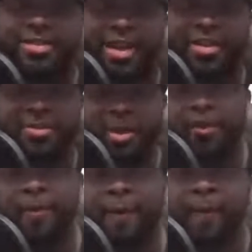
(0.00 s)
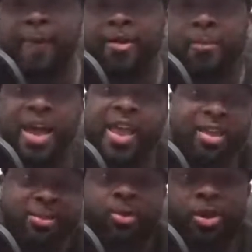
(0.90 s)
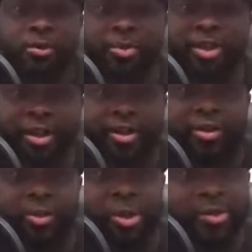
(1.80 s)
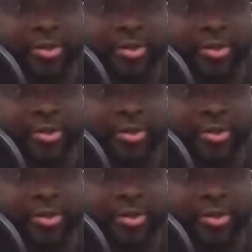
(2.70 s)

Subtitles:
success, man. Miami, we're gonna beat them. We're